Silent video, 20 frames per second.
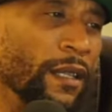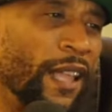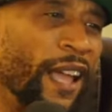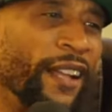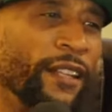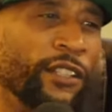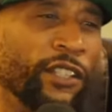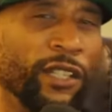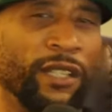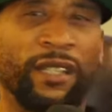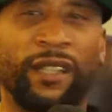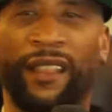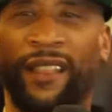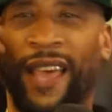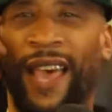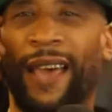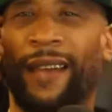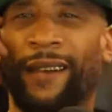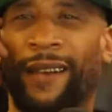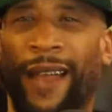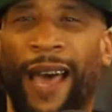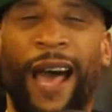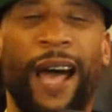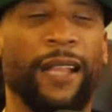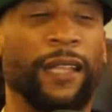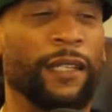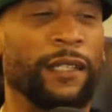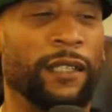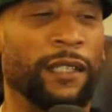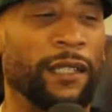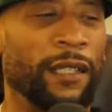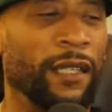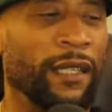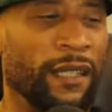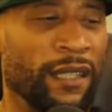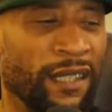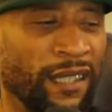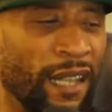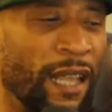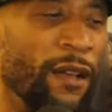Like just that knowledge in
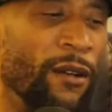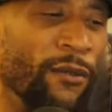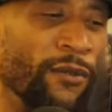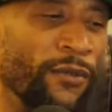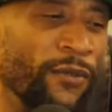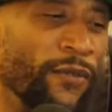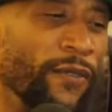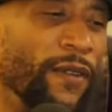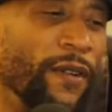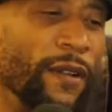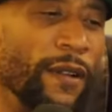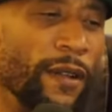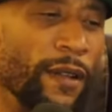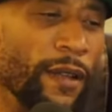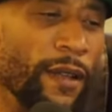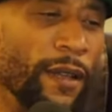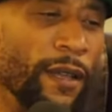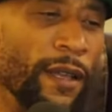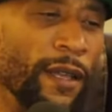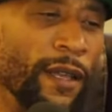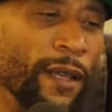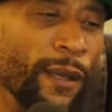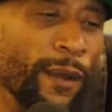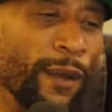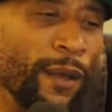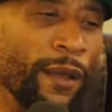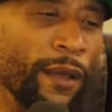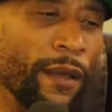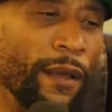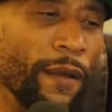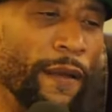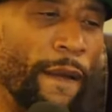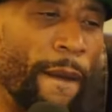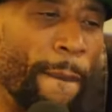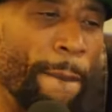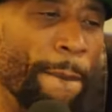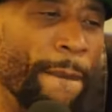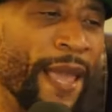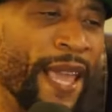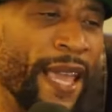itself mm-hmm.
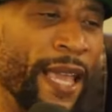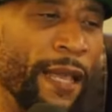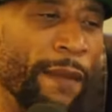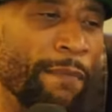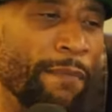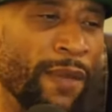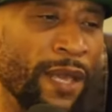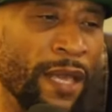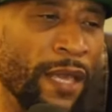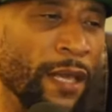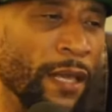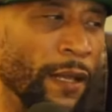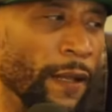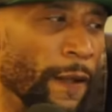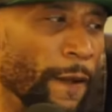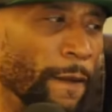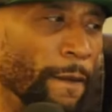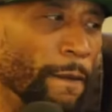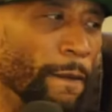made me